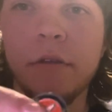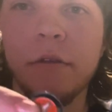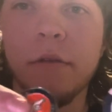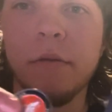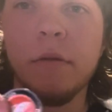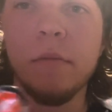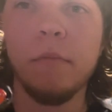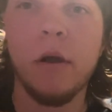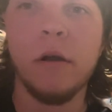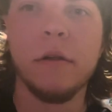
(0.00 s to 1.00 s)
you can
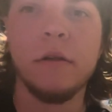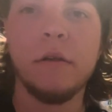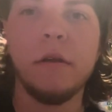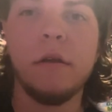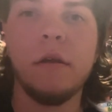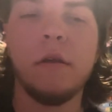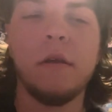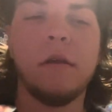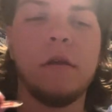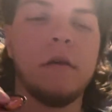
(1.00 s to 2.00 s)
mark
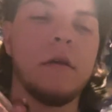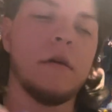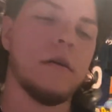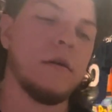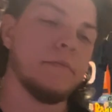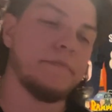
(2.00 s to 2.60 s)
uh,